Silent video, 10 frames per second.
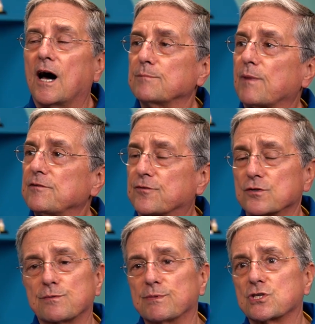On my
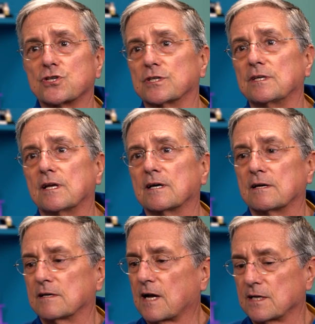first mission,
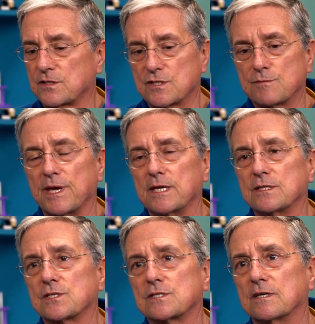I got to
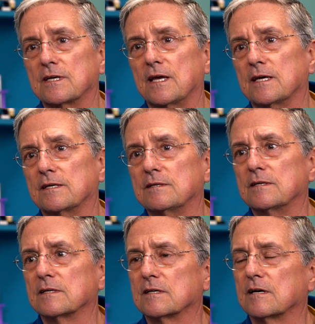space,
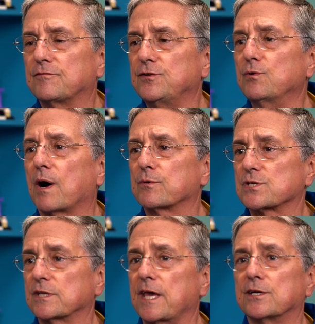and uh, a few
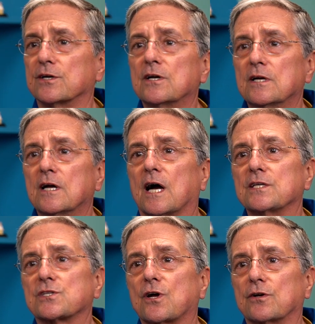hours later, I
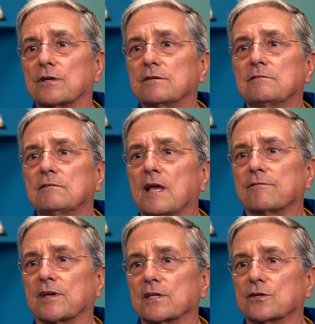started
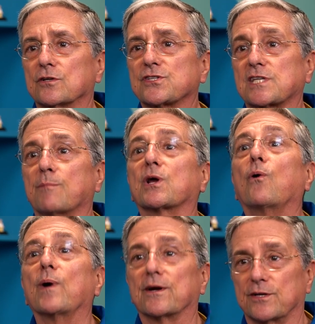having a little stomach
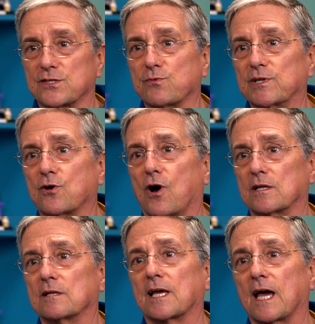awareness, we'd
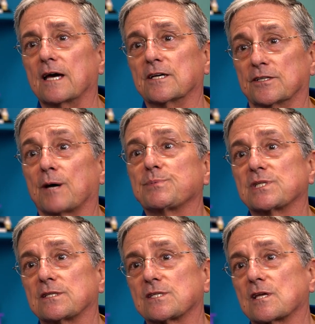call it, like an
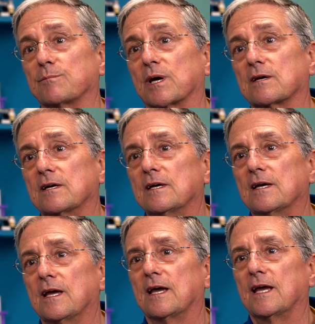upset stomach.
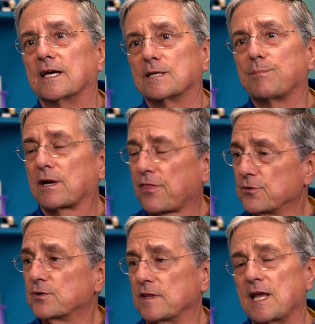And about a
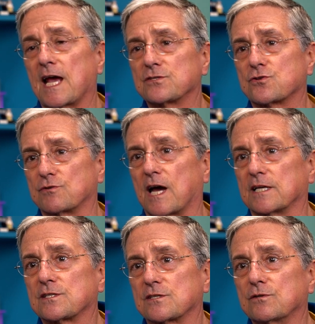third of the
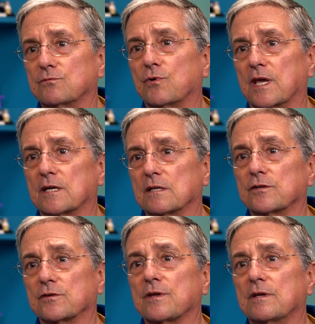astronauts will get a
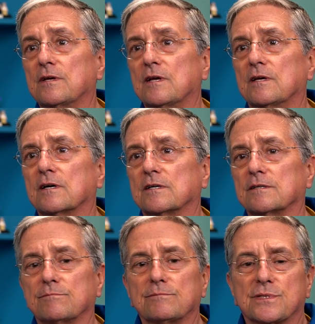little
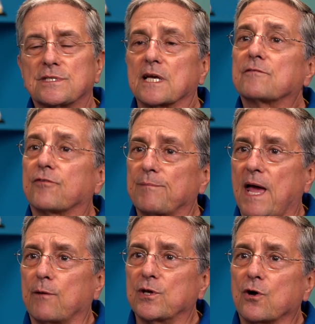um, sick from
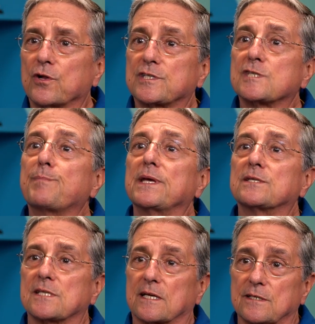that. We call it
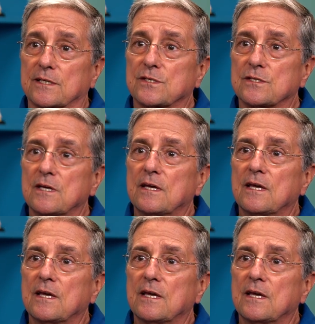space sickness.